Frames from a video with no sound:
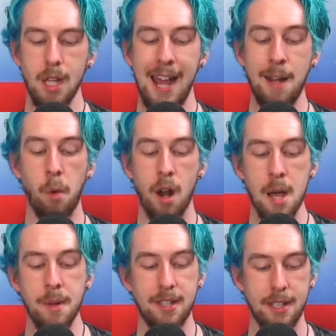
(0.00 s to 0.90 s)
what
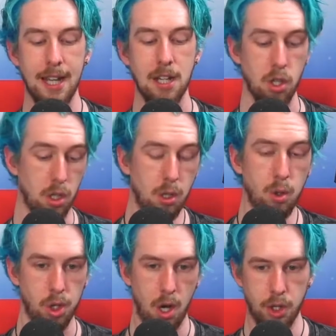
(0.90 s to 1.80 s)
I would say to you,
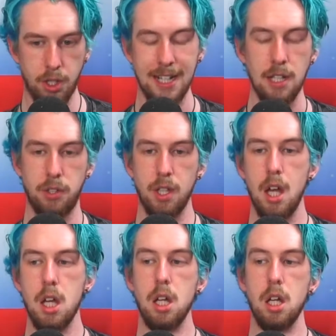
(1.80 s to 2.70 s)
Josh, is
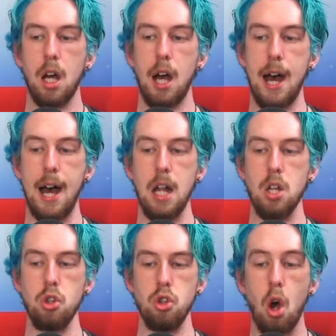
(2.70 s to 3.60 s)

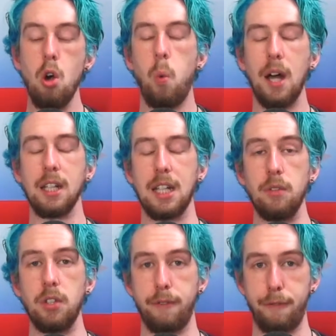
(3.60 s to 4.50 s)
no one
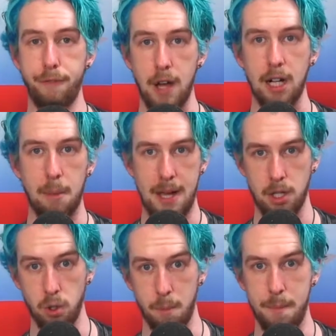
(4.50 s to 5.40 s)
gives a fuck
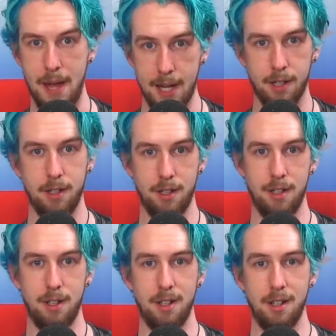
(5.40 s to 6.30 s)
about your back.
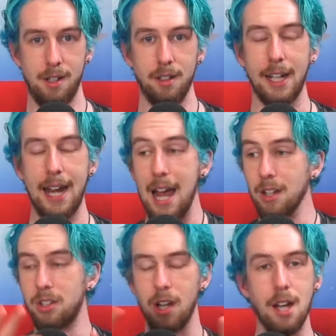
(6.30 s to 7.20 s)
Like
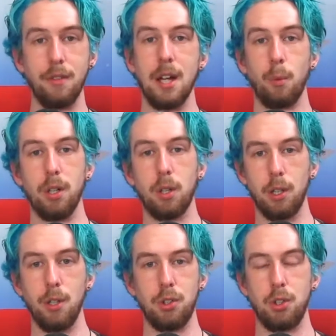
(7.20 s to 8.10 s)
outside of that real
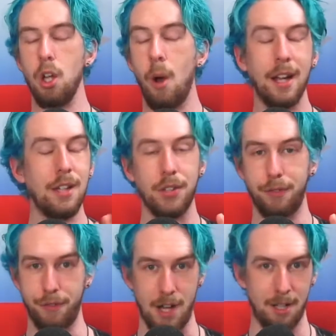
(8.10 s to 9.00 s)
close, no one gives a
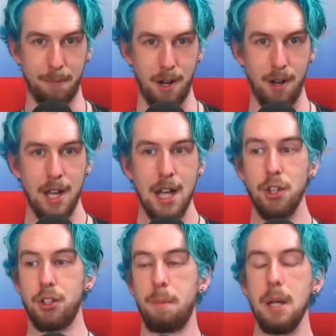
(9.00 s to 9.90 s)
fuck, bro.
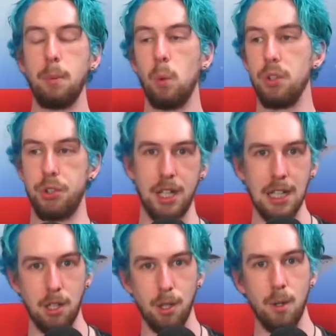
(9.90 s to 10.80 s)
So people will see
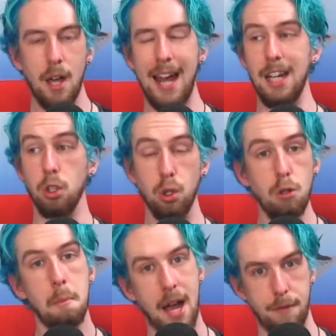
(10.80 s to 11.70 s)
you and
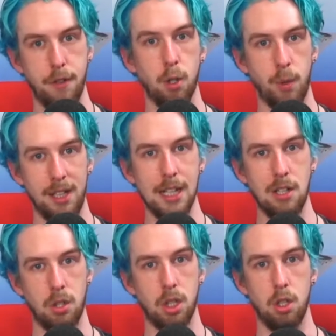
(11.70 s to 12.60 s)
you might feel really
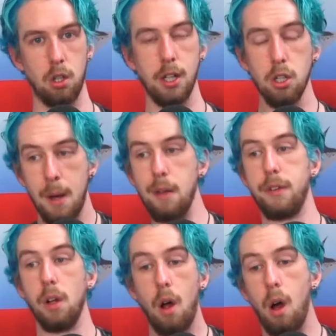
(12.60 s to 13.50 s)
insecure. You might
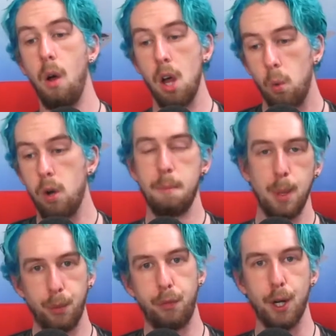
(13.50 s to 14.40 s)
feel, oh, what do
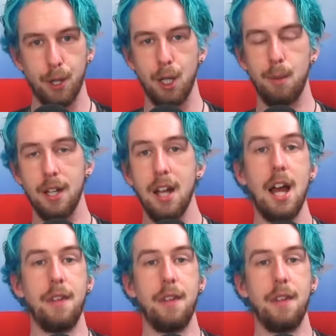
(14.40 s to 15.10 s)
people fucking think about this?